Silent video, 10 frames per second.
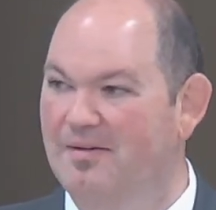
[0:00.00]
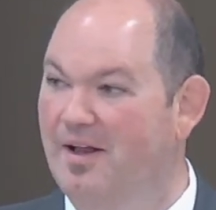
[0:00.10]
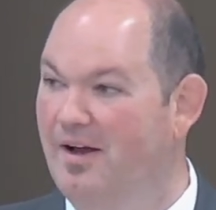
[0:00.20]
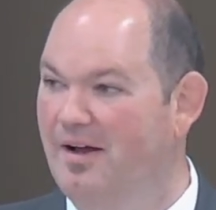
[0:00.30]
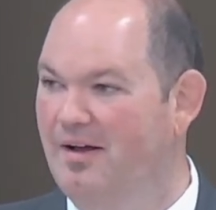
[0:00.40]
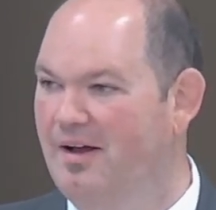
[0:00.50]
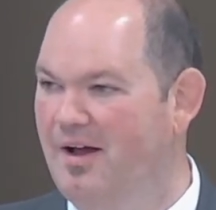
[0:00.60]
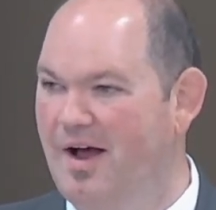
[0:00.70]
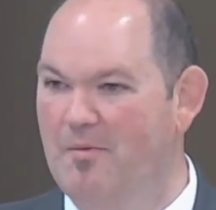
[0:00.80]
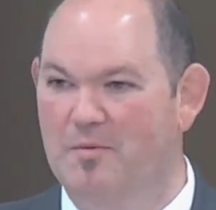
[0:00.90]
now,
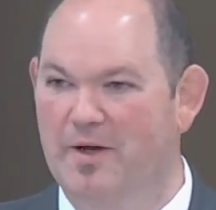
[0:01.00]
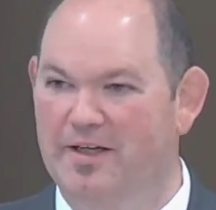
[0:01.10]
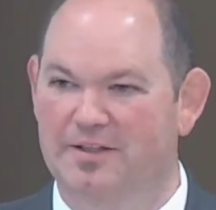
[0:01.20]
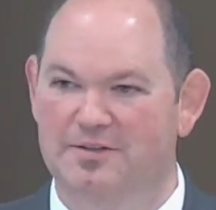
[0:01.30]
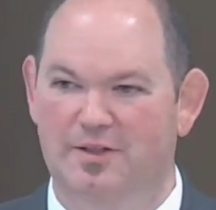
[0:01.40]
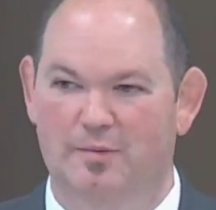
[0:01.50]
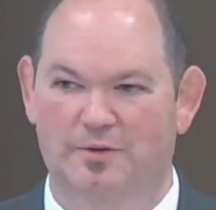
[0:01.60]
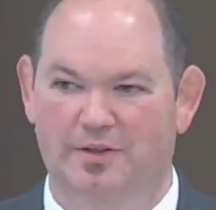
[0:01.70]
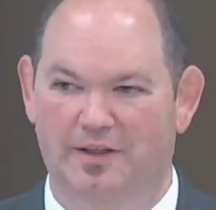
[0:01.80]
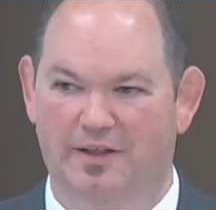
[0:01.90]
I want to make an
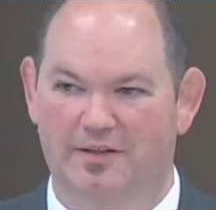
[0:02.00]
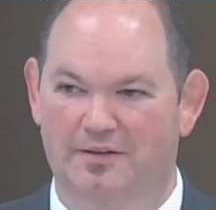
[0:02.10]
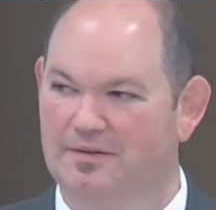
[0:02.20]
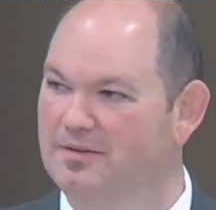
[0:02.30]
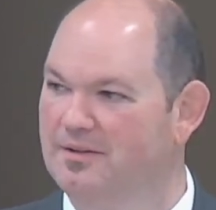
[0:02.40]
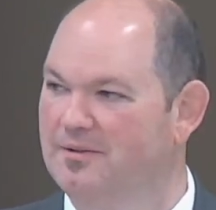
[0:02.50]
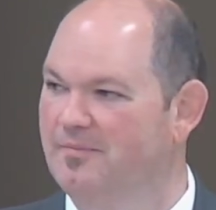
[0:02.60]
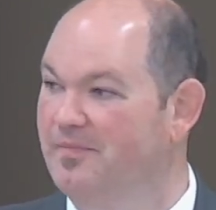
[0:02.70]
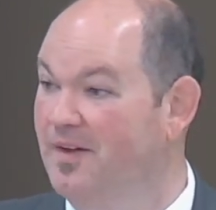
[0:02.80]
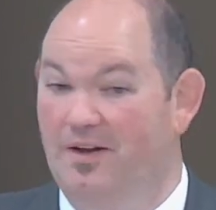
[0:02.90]
assumption here.
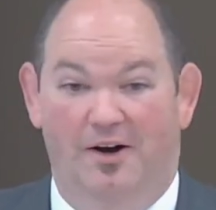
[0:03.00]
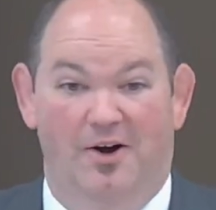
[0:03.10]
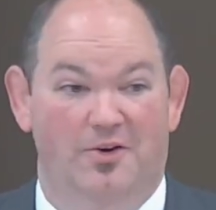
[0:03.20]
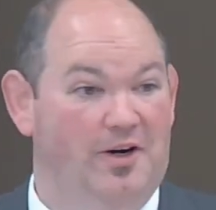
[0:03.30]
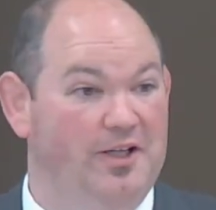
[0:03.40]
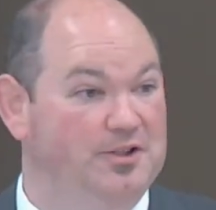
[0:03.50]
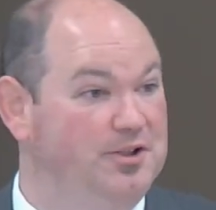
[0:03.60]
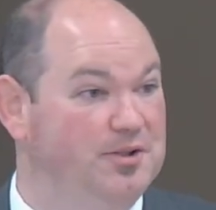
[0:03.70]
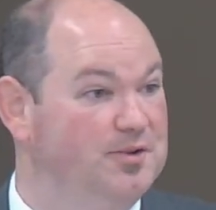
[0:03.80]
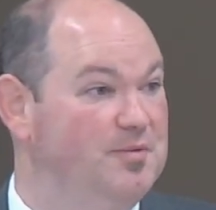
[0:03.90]
Are there any
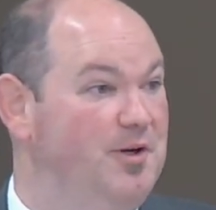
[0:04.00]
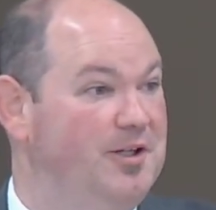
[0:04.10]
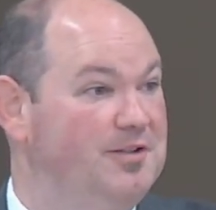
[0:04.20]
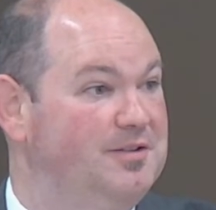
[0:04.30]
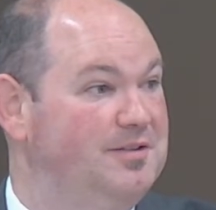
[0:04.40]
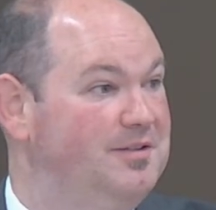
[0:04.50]
Jews among us?